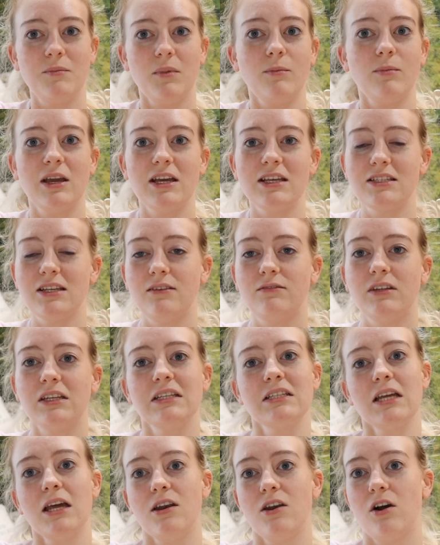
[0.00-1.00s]
Maybe I saved
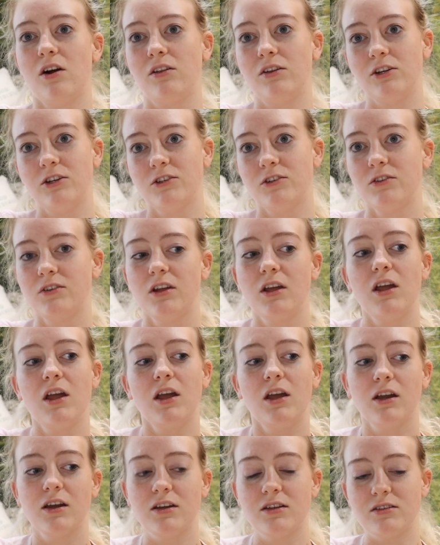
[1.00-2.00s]
like $10
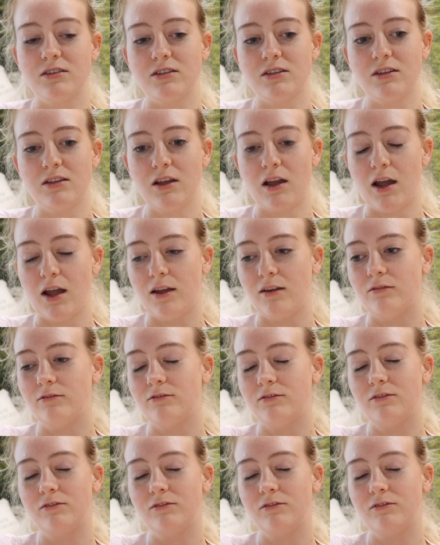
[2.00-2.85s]
because I